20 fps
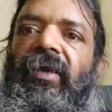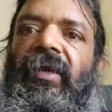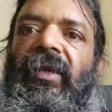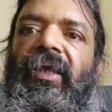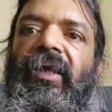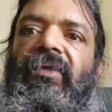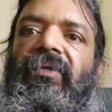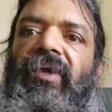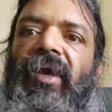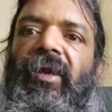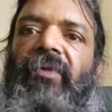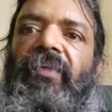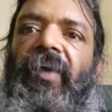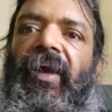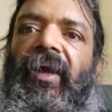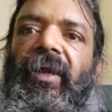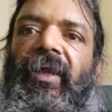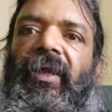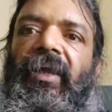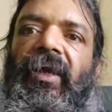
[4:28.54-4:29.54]
dz by
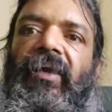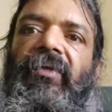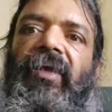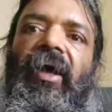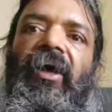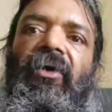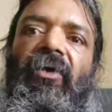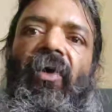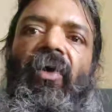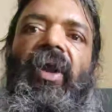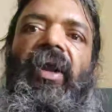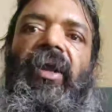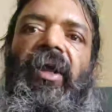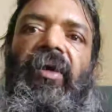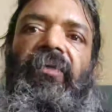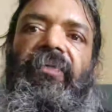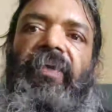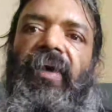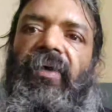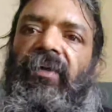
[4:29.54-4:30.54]
dx, I call it
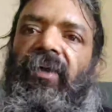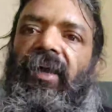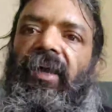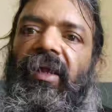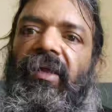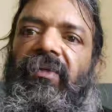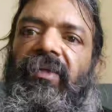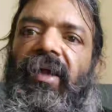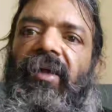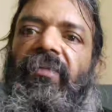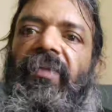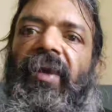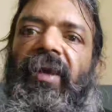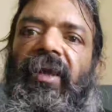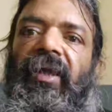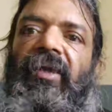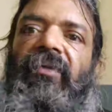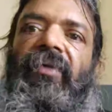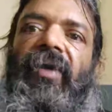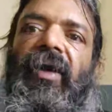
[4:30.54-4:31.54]
fx, dz by
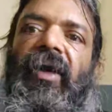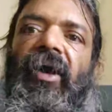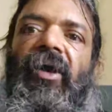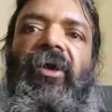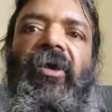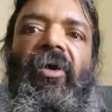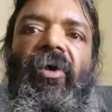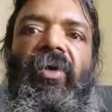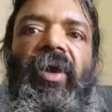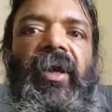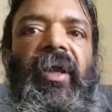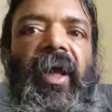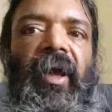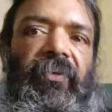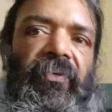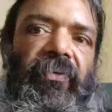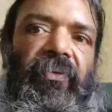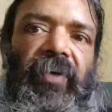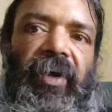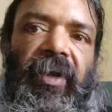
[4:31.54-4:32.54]
dy, I call it
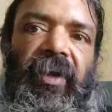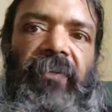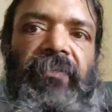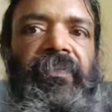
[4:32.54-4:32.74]
fy.